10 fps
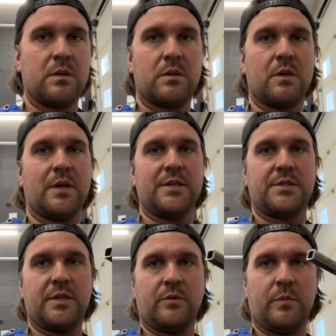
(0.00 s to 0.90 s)
the last
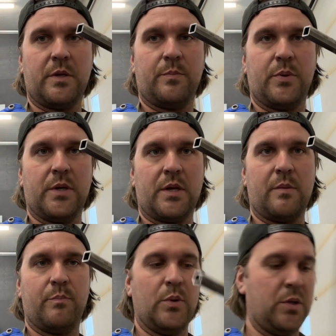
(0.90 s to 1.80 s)
thing will be to put a
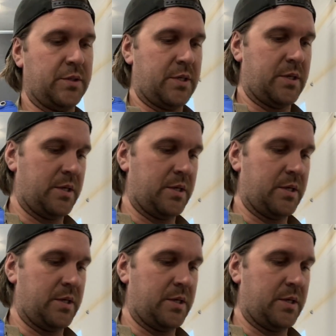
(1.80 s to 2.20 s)
bolt